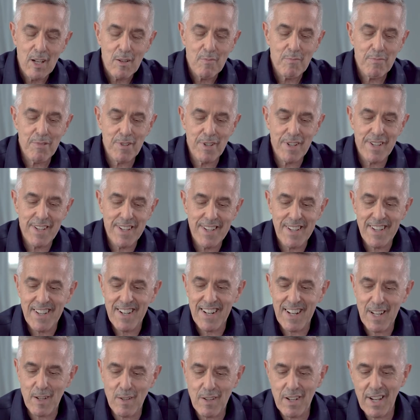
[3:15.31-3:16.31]
but
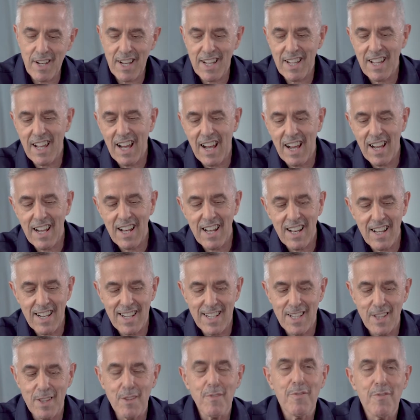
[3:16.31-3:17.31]
I'll
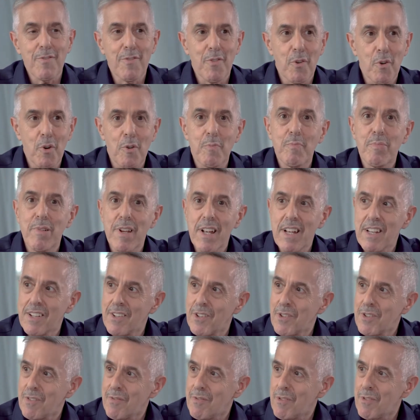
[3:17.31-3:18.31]
highlight the 4
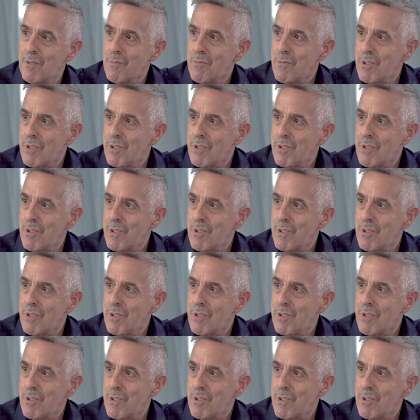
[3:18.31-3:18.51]
pillars from